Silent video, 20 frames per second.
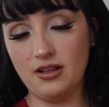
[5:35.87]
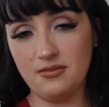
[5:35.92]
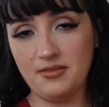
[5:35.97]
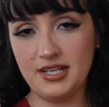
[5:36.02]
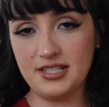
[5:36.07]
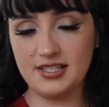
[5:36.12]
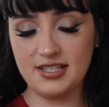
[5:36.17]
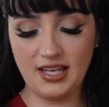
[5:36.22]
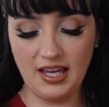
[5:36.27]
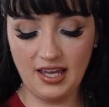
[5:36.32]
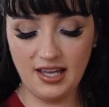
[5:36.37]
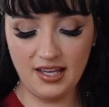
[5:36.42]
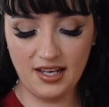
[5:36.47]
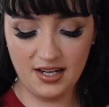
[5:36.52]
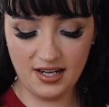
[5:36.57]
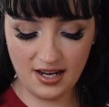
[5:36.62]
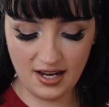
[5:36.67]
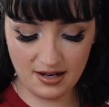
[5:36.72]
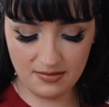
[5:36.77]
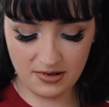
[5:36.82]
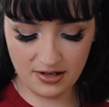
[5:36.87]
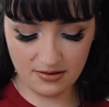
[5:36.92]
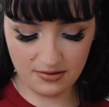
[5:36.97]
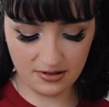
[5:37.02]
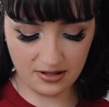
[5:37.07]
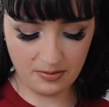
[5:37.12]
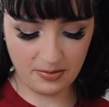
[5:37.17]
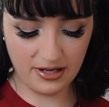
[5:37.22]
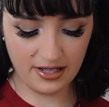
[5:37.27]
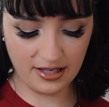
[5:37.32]
on my skin. I'm not
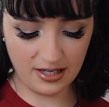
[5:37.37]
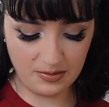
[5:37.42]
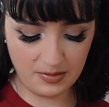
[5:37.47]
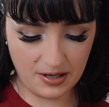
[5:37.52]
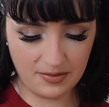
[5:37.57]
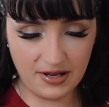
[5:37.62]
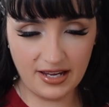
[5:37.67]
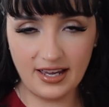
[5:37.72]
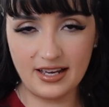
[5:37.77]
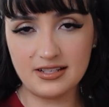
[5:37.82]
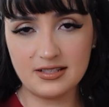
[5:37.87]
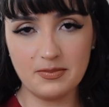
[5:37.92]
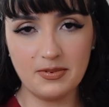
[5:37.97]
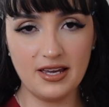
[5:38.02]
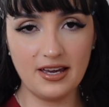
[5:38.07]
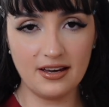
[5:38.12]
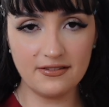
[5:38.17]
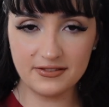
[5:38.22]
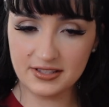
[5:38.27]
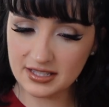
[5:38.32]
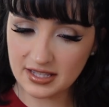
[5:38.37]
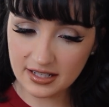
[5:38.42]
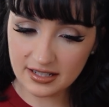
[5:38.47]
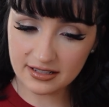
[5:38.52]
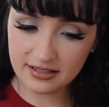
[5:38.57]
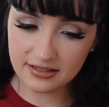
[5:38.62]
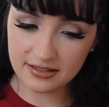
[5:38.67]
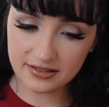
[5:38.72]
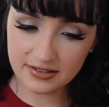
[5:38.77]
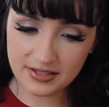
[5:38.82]
really picky about my SPFs
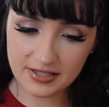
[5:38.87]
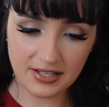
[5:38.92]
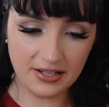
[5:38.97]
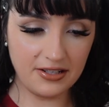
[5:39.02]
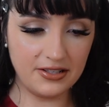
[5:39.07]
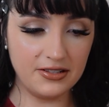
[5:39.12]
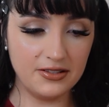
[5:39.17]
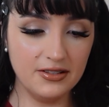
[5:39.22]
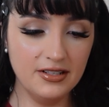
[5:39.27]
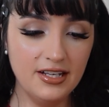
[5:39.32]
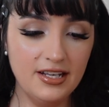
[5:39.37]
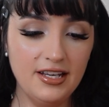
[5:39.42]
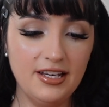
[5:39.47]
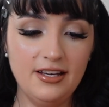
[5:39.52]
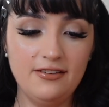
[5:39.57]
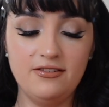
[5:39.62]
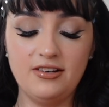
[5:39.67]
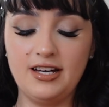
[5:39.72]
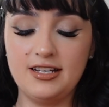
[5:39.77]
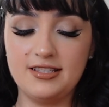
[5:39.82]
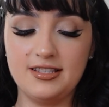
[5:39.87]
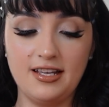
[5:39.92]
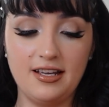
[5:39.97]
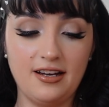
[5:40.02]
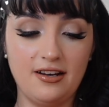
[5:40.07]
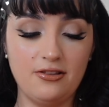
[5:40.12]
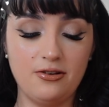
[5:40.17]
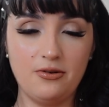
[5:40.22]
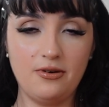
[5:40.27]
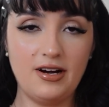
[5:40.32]
though, so if you guys think
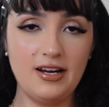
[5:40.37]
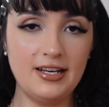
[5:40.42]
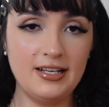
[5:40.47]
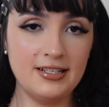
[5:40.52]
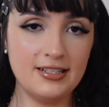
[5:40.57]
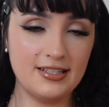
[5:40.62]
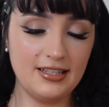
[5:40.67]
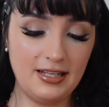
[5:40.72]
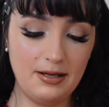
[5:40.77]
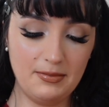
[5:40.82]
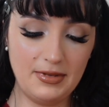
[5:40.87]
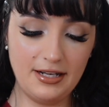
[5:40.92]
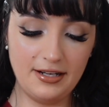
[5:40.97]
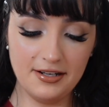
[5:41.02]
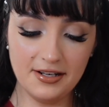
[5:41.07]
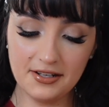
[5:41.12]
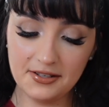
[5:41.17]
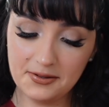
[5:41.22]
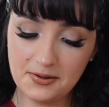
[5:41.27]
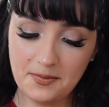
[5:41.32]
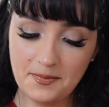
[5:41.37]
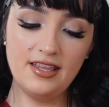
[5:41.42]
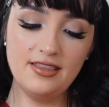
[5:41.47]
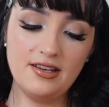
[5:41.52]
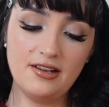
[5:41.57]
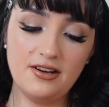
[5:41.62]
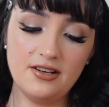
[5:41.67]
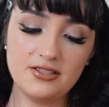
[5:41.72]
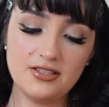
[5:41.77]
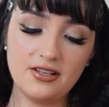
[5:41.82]
otherwise, let me know. And
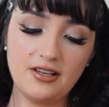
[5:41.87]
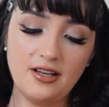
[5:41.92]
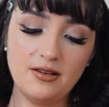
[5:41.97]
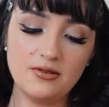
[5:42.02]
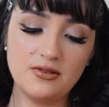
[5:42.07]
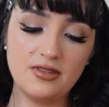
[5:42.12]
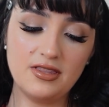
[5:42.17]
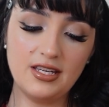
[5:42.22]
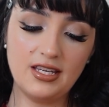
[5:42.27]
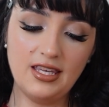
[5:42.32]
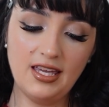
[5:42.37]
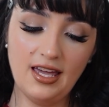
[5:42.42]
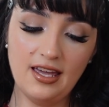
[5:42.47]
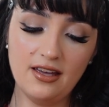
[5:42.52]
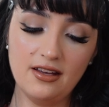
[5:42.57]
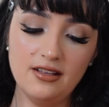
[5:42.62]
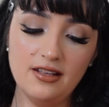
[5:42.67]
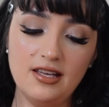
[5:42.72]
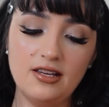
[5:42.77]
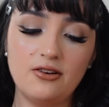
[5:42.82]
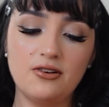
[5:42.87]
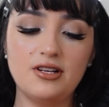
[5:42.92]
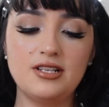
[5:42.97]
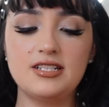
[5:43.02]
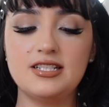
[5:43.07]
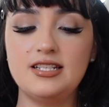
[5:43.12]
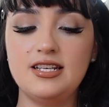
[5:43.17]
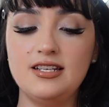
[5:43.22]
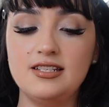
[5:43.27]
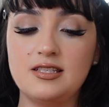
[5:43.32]
then it also comes with the Kale and
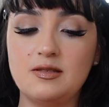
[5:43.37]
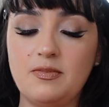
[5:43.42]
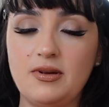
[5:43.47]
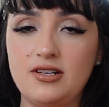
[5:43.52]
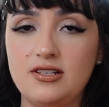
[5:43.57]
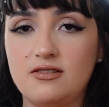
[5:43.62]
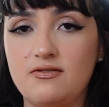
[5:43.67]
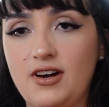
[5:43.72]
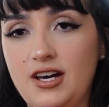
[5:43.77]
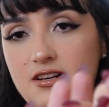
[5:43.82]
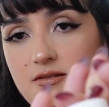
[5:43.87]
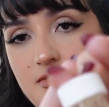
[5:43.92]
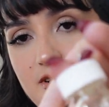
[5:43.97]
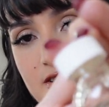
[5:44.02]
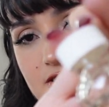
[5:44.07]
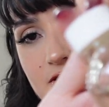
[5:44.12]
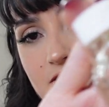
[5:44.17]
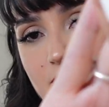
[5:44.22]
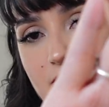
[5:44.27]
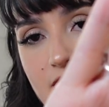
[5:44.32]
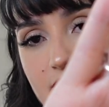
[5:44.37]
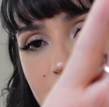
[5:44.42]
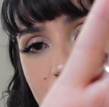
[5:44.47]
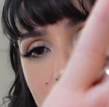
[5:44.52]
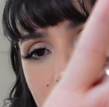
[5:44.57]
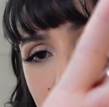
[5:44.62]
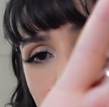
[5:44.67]
Green Tea Spinach Vitamin Superfood